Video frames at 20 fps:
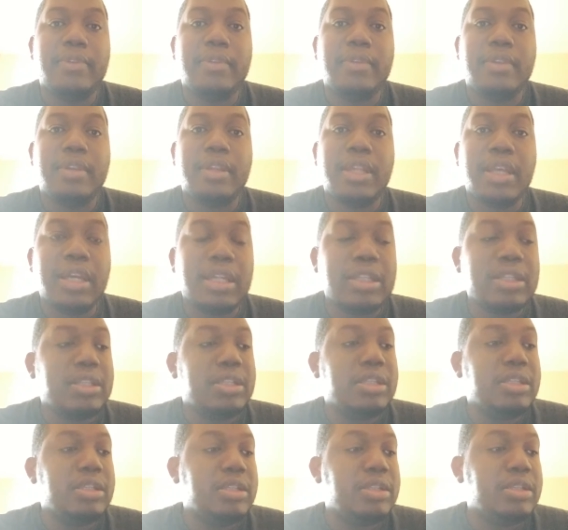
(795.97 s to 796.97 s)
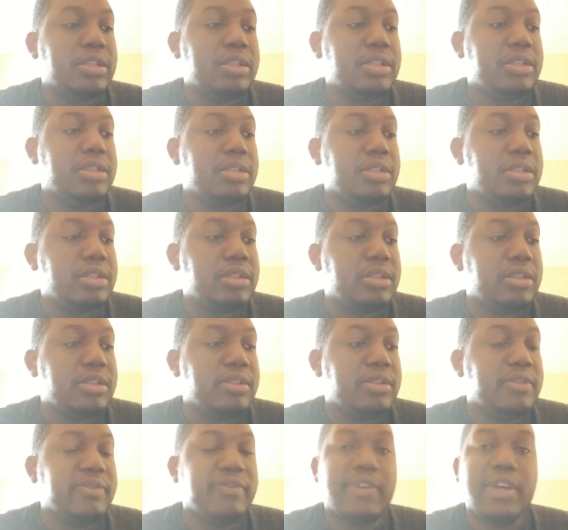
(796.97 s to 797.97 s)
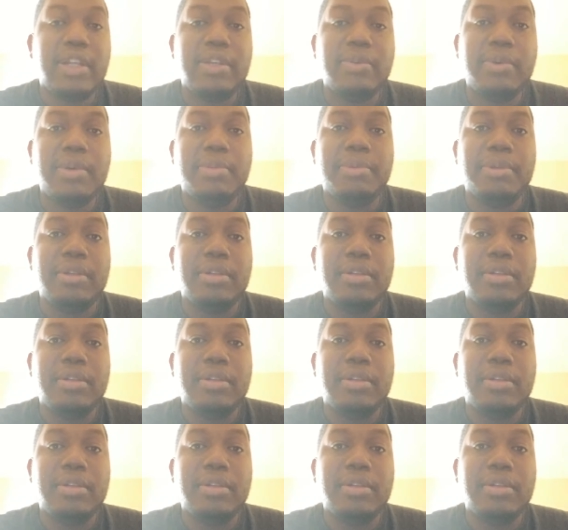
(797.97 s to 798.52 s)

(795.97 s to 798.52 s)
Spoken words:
that valuable